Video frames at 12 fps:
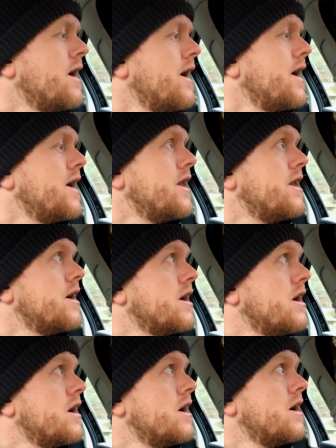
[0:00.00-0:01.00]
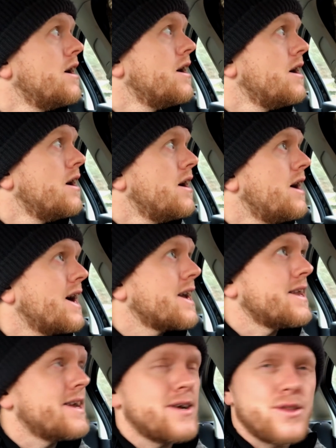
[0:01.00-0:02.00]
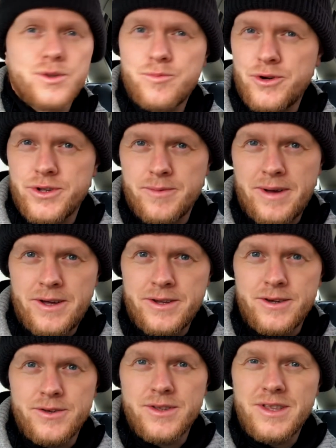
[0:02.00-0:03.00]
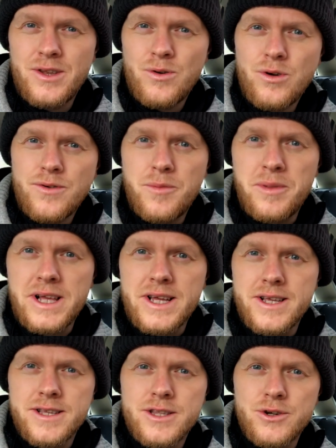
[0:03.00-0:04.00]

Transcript: And I can hear the birds about here, so they know of the place.